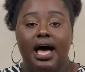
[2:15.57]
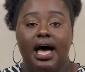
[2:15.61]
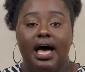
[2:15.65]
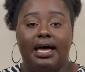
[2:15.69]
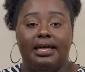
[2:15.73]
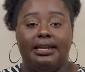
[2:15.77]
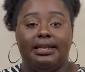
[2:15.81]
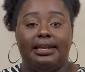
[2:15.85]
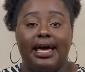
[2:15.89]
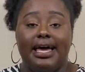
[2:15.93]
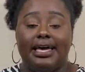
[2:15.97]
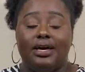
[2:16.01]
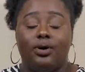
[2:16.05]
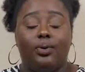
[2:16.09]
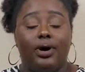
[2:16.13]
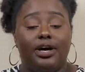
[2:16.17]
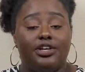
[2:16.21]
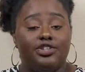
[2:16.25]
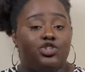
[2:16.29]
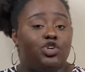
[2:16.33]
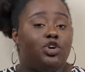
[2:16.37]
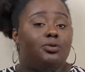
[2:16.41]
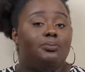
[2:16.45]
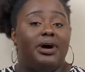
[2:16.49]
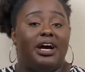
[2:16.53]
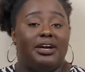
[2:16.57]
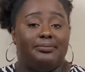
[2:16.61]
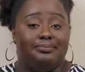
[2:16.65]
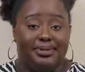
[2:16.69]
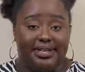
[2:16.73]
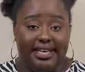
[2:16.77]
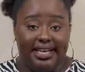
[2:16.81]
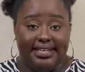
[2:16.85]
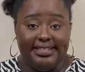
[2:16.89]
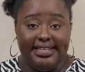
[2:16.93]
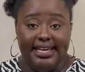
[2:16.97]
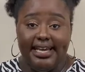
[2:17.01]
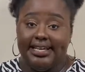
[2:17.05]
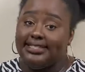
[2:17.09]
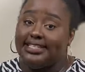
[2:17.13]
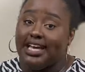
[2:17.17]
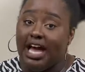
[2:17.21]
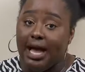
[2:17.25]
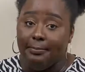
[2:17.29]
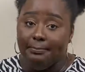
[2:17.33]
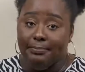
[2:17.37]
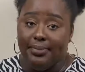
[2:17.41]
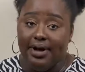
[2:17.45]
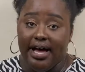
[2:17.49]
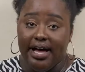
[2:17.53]
And likewise, you might be a
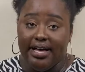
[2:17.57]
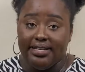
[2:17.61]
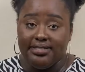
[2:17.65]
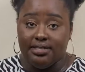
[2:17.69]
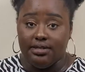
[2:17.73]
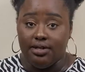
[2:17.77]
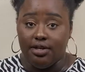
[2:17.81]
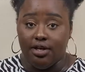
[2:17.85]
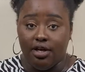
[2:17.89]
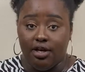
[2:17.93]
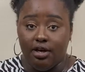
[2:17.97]
daytime person.